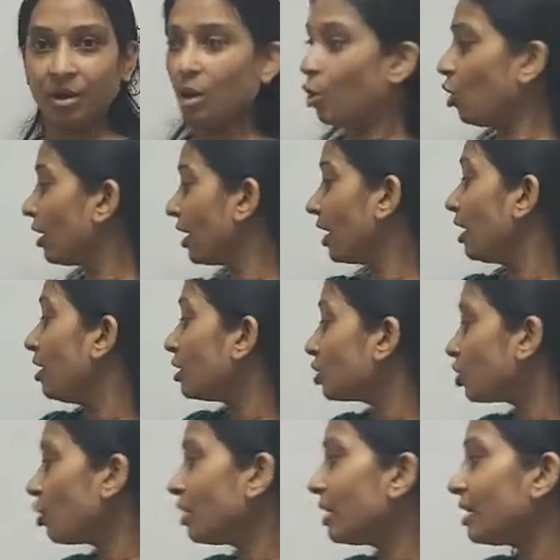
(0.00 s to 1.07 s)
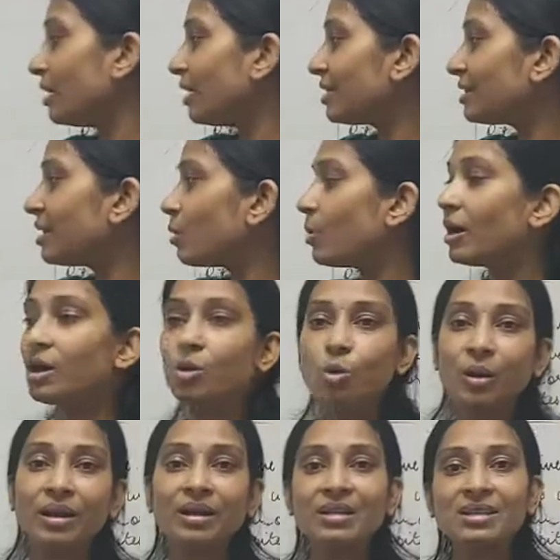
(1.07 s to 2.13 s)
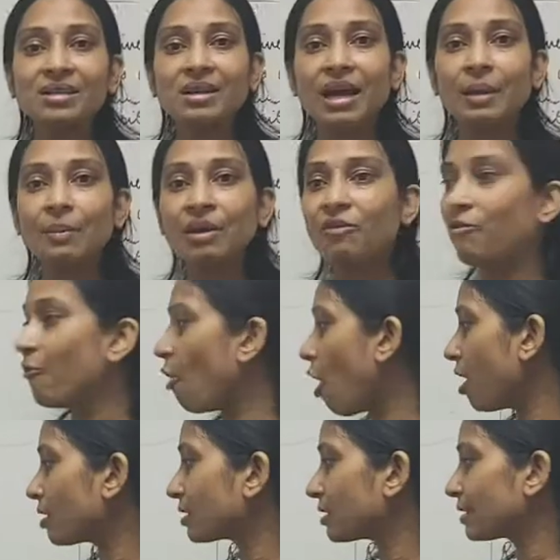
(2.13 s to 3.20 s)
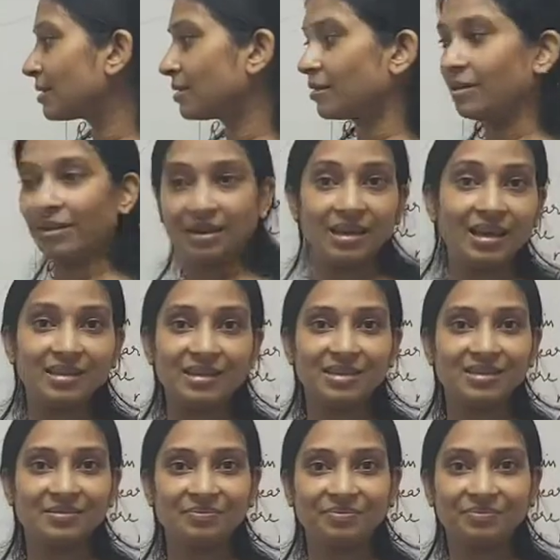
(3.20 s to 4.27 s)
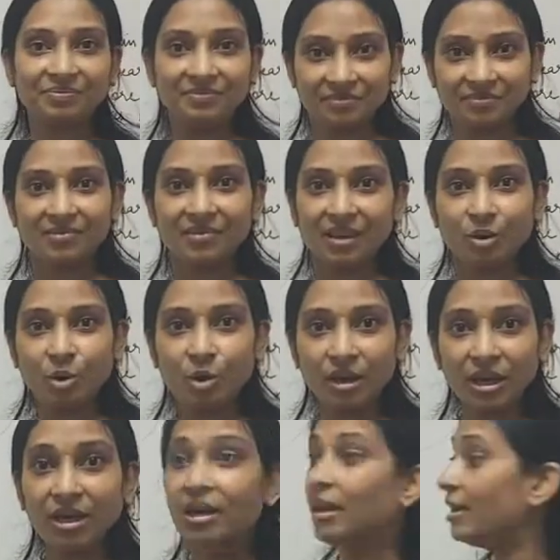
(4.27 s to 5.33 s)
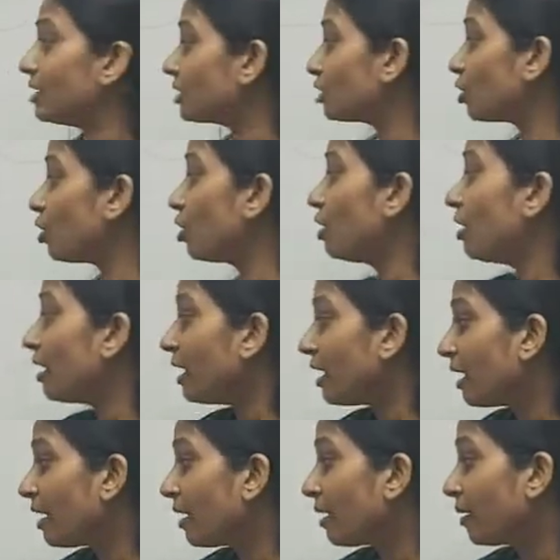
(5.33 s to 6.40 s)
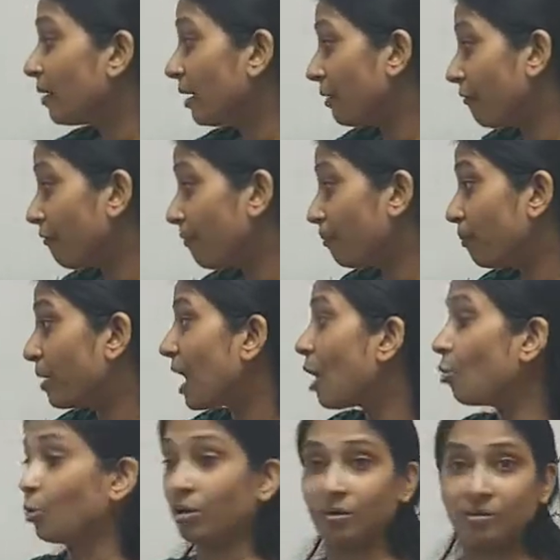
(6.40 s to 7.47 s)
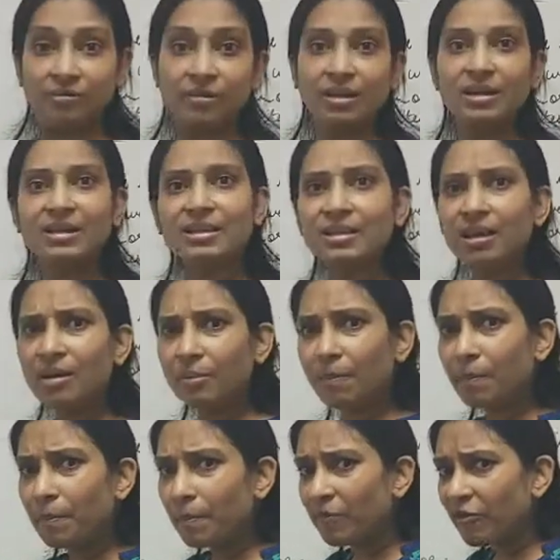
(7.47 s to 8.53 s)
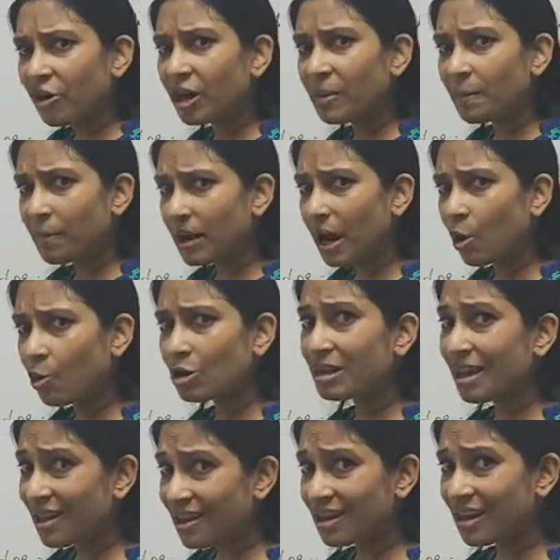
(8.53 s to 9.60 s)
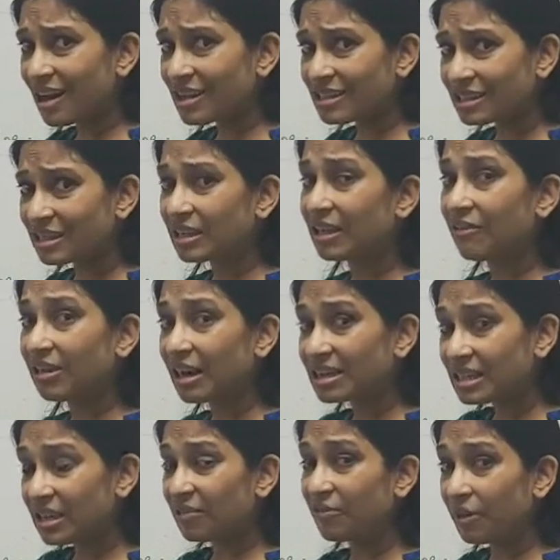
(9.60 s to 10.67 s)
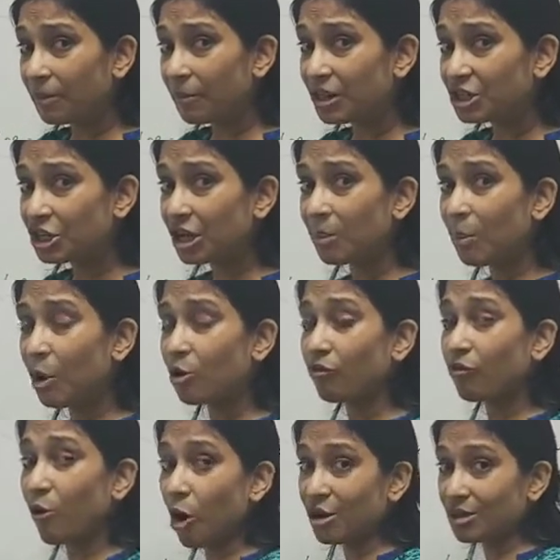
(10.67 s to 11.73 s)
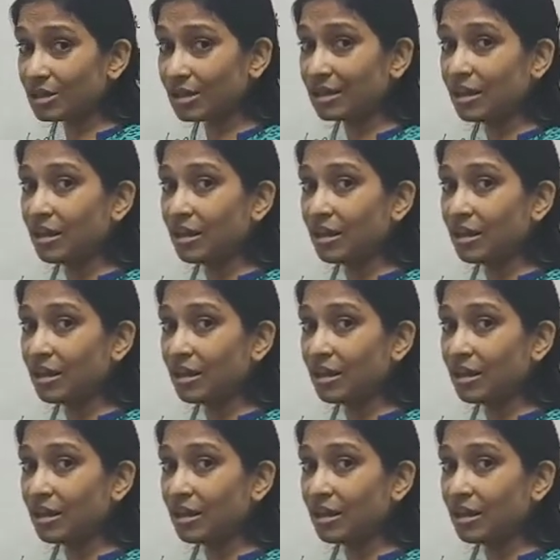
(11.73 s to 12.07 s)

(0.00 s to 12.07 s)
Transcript: Okay, so is the word quick describing fox? Yes. Okay, so if brown, is the word brown telling us, giving us information about fox?